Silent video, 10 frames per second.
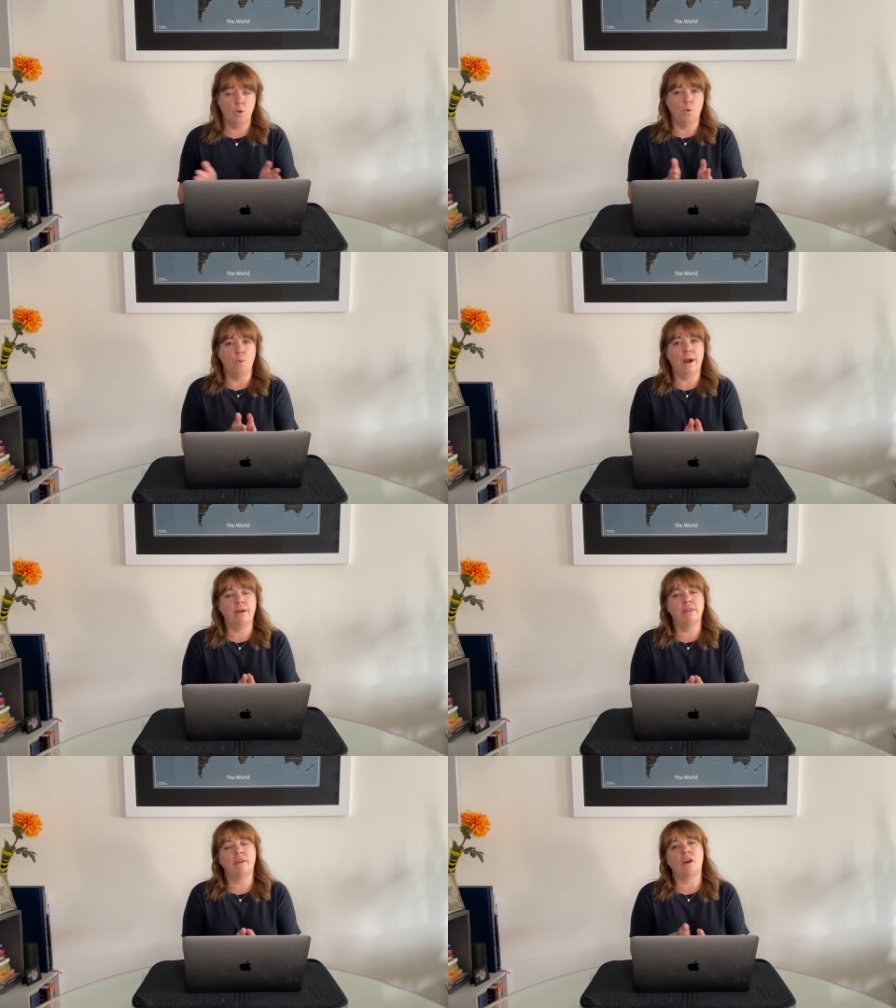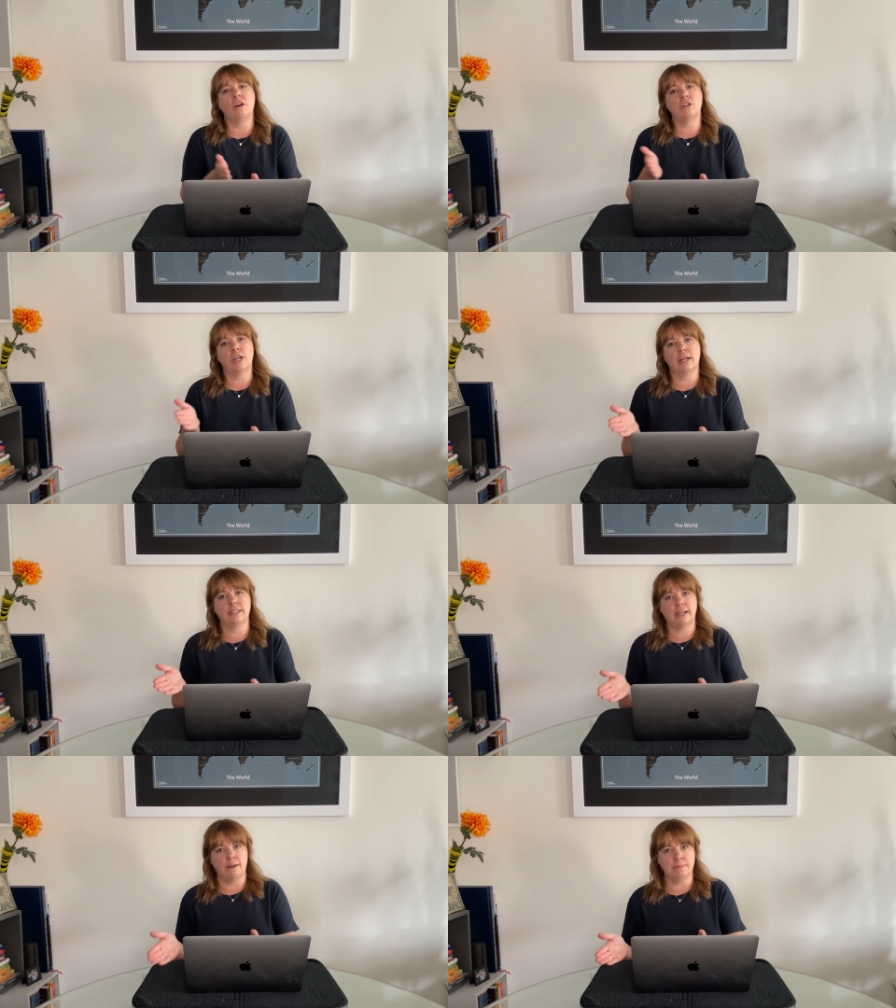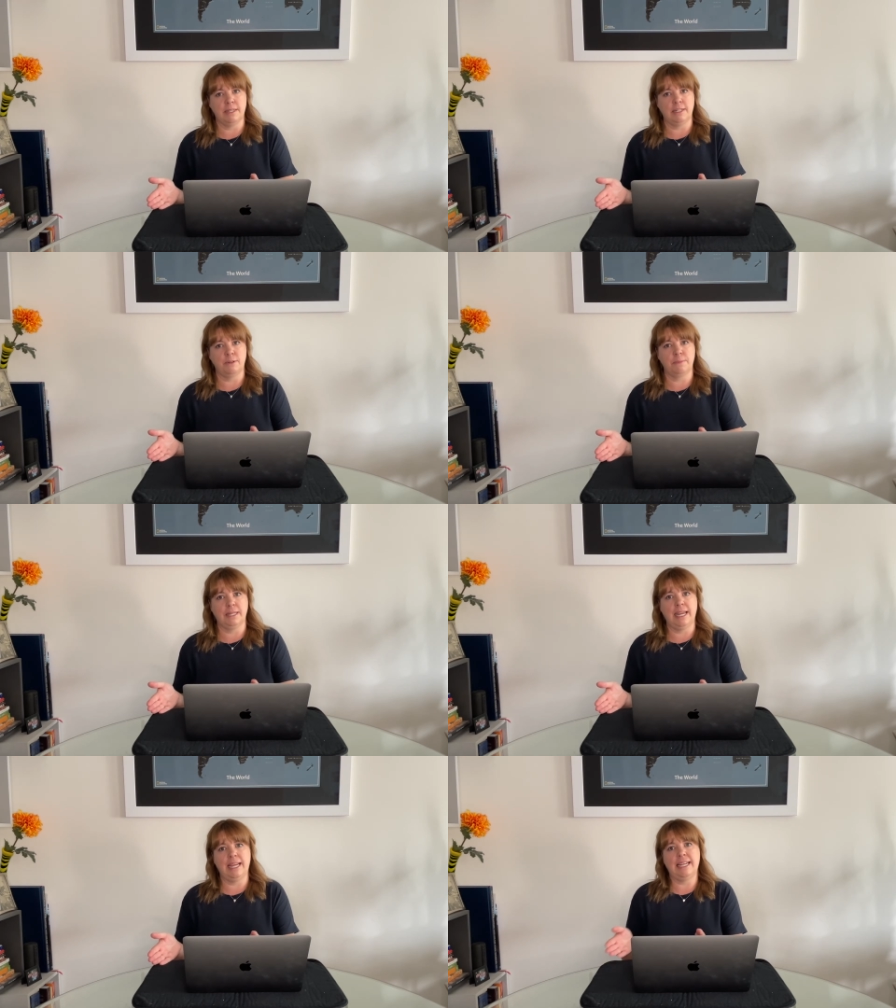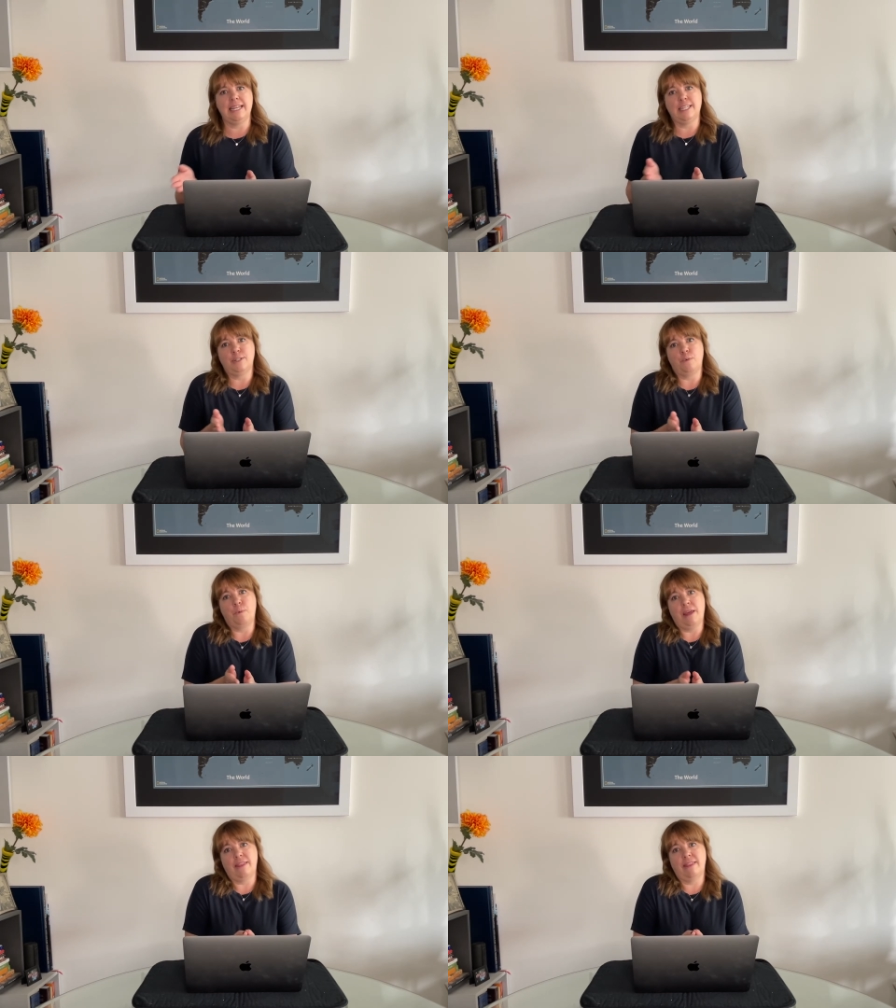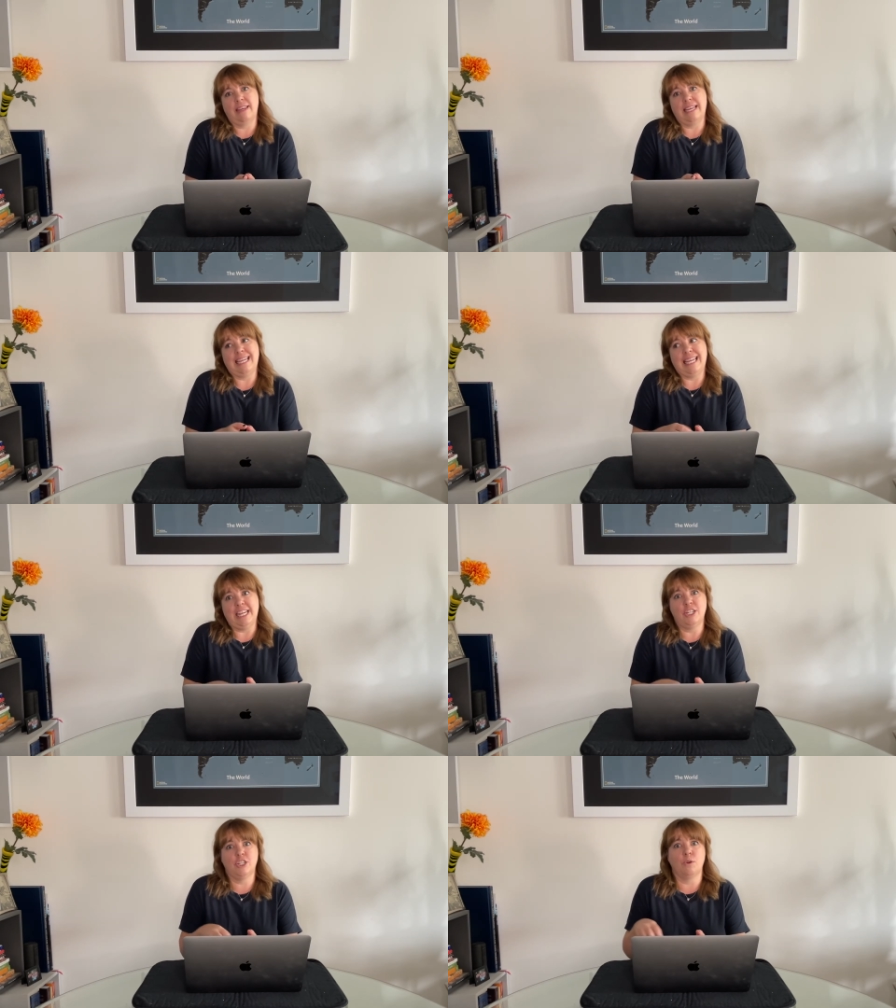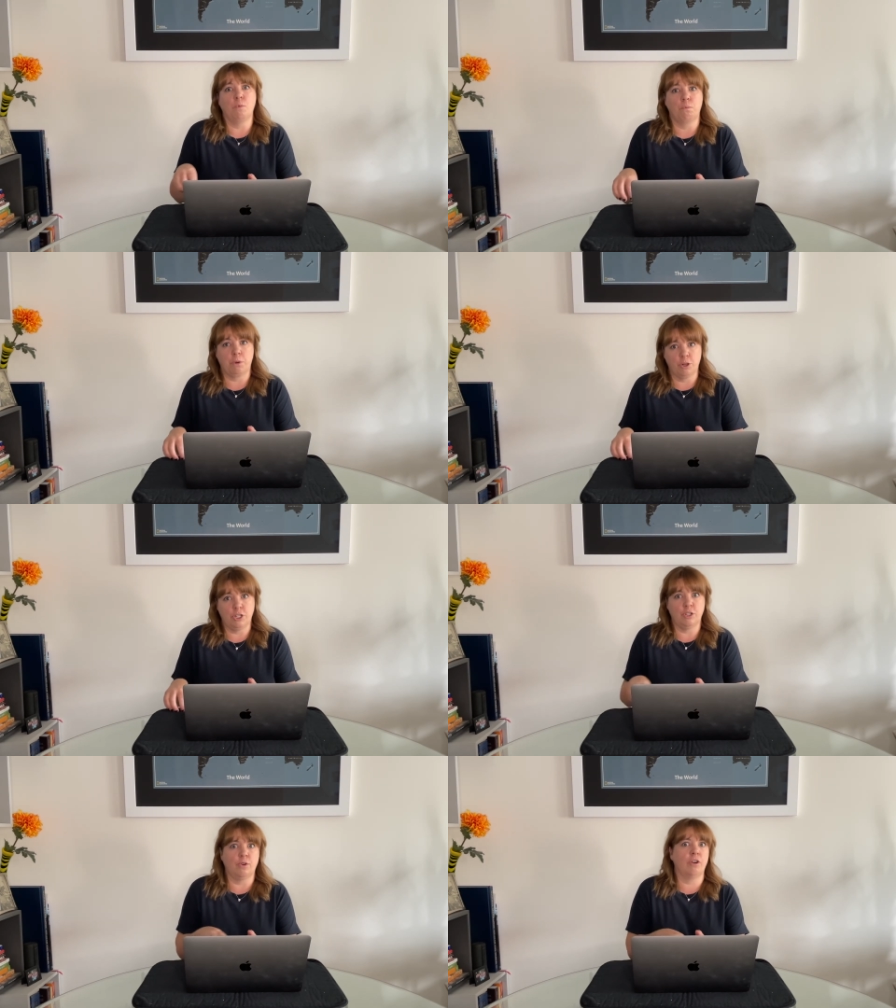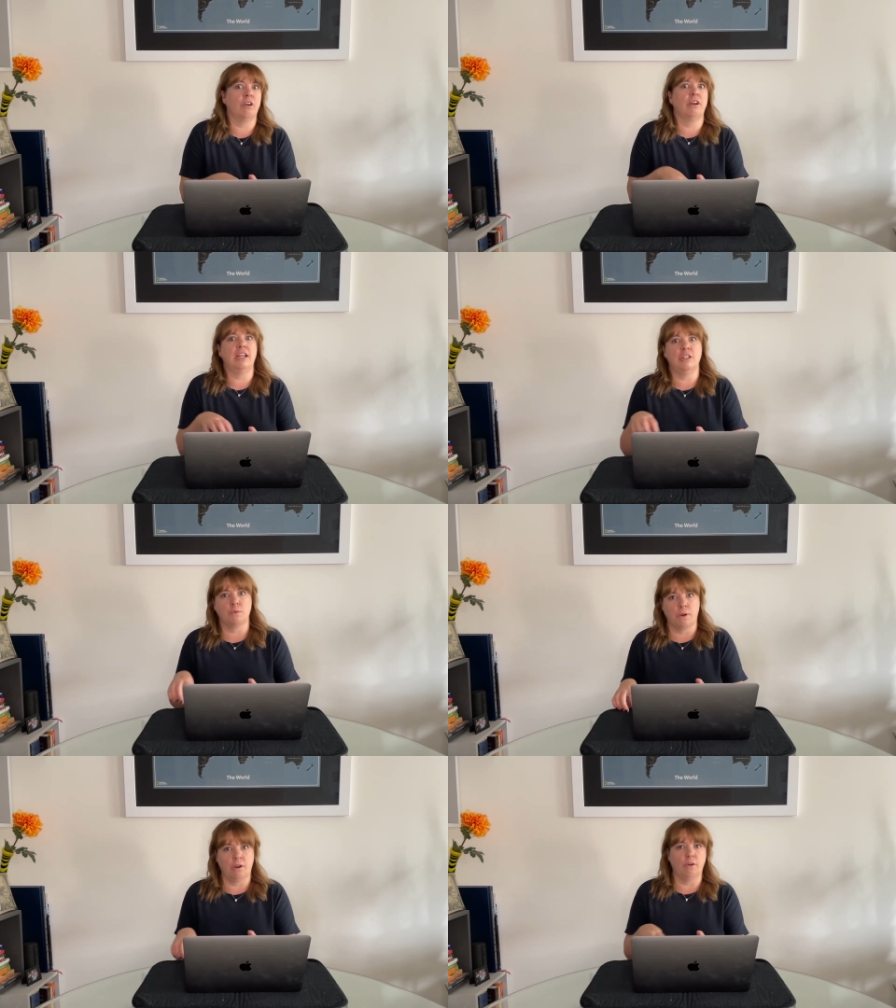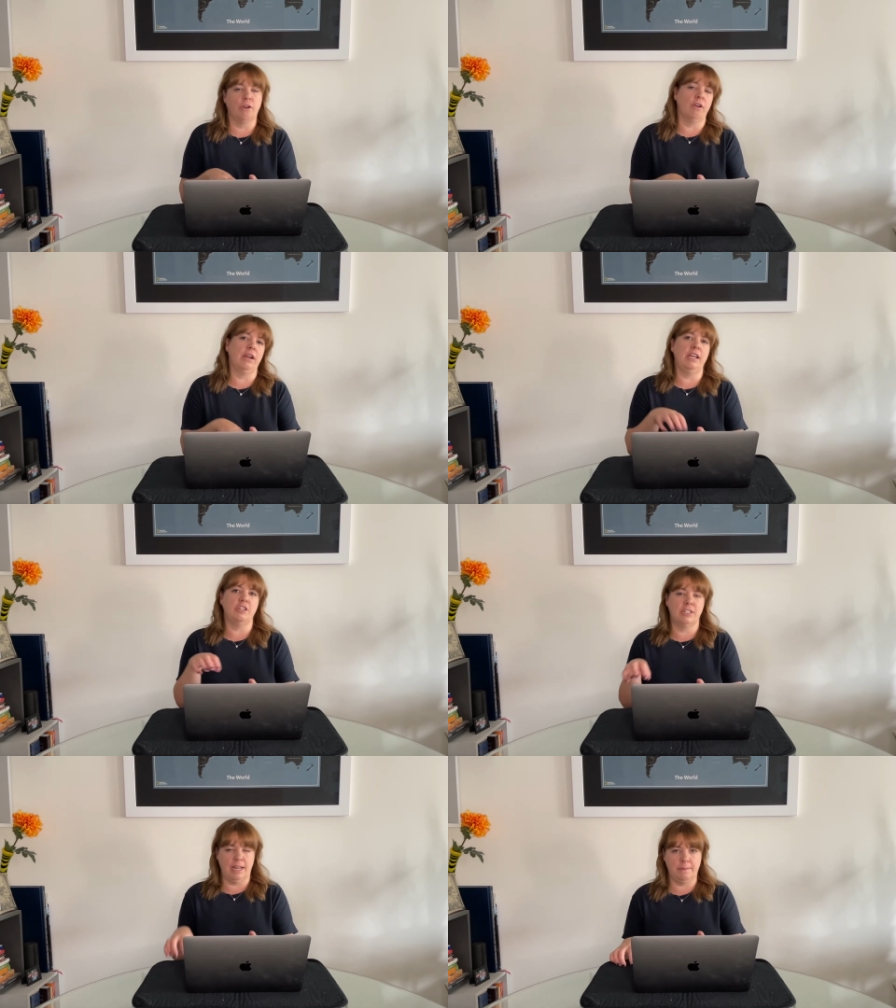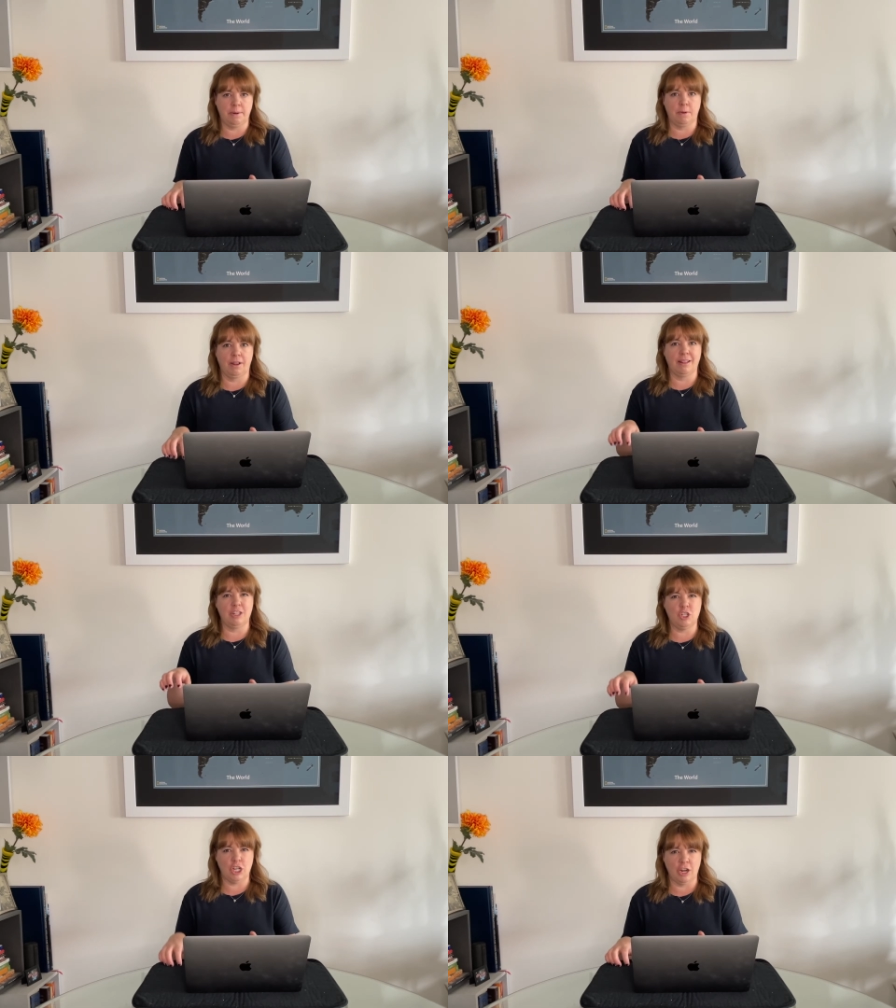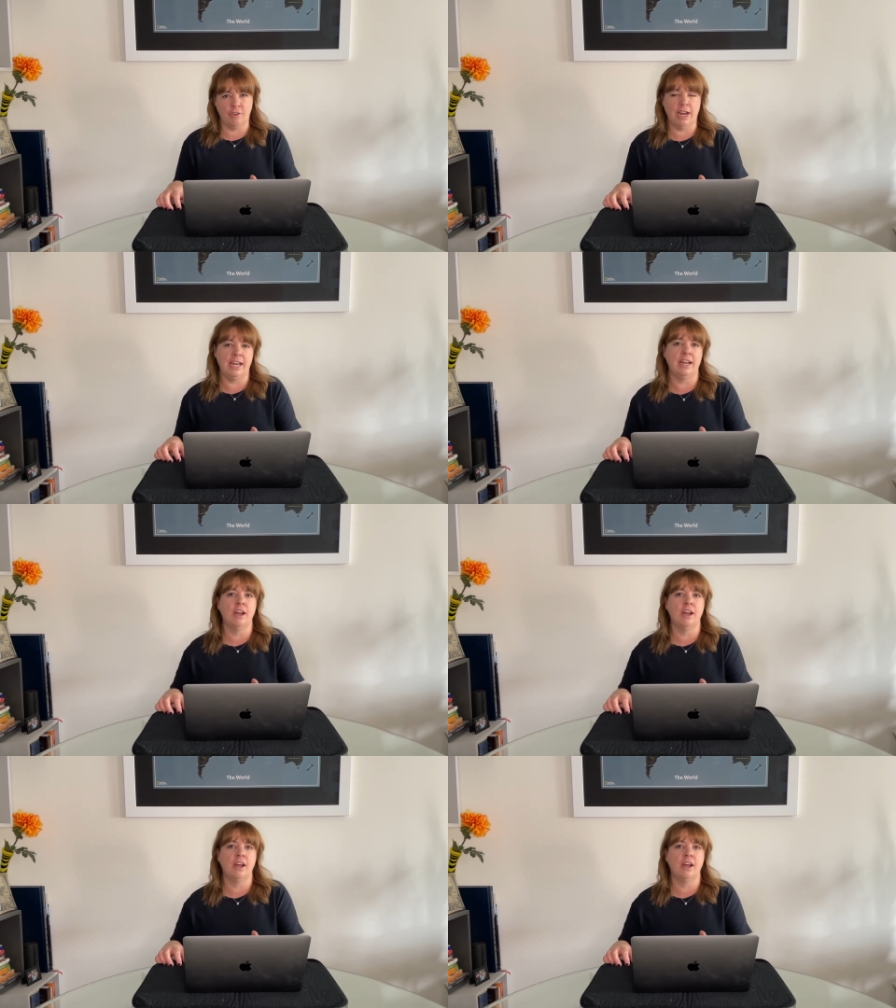Where the contract comes into play is with each purchase order, each work order, each statement of work that's generated